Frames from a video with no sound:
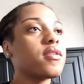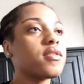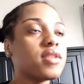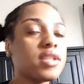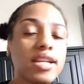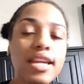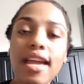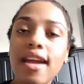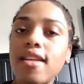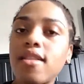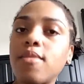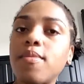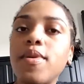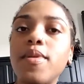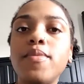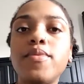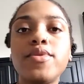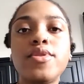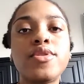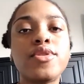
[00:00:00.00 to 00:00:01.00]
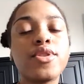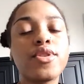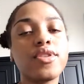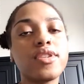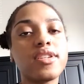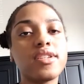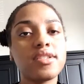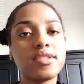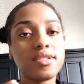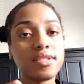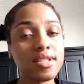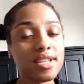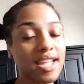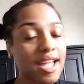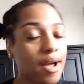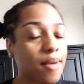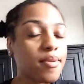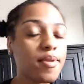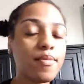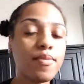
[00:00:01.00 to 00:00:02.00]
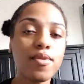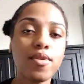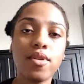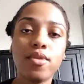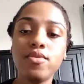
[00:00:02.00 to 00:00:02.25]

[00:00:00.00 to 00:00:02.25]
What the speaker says: look at other people's journeys, look at how people